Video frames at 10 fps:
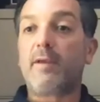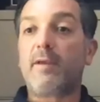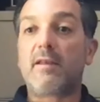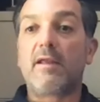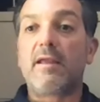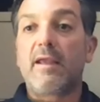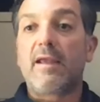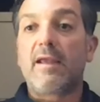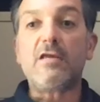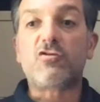I mean,
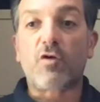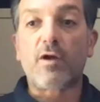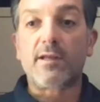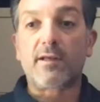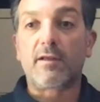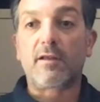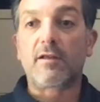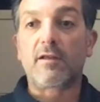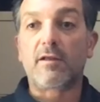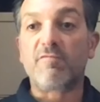each training
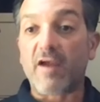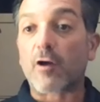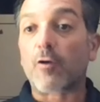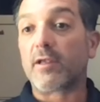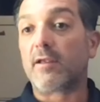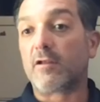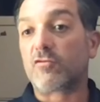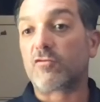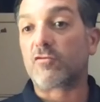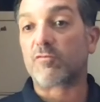can vary
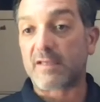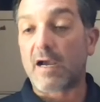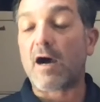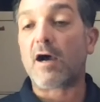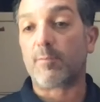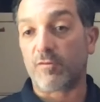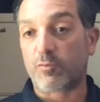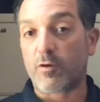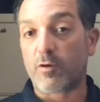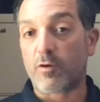in terms of time
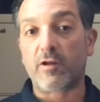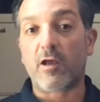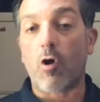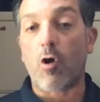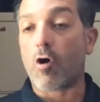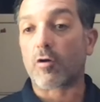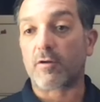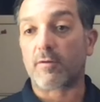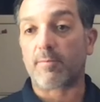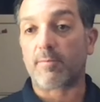as well. They're not all
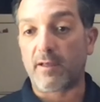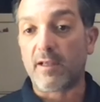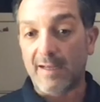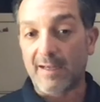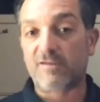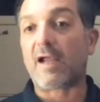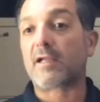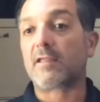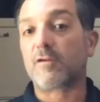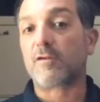going to be
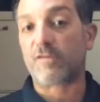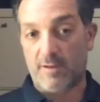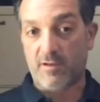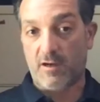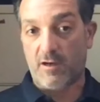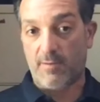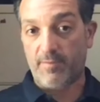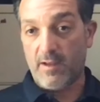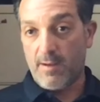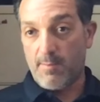exactly the same time.
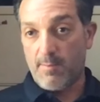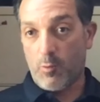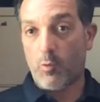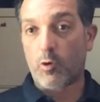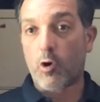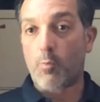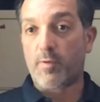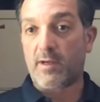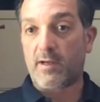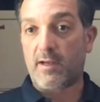But what we're
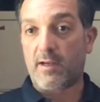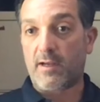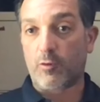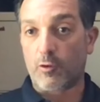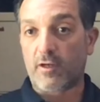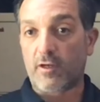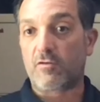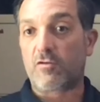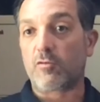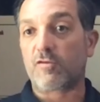hoping and we're looking
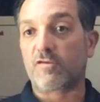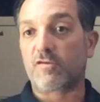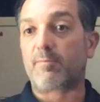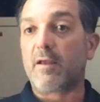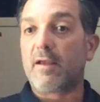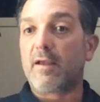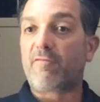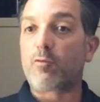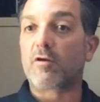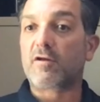to do is get
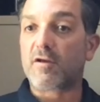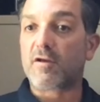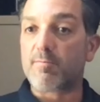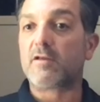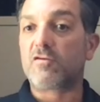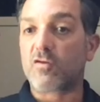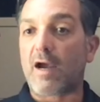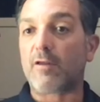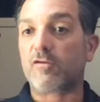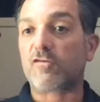everyone committed to
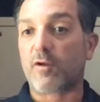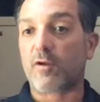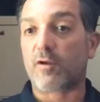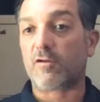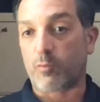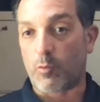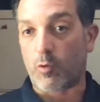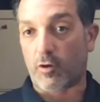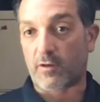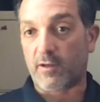how these trainings will
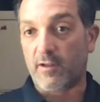work.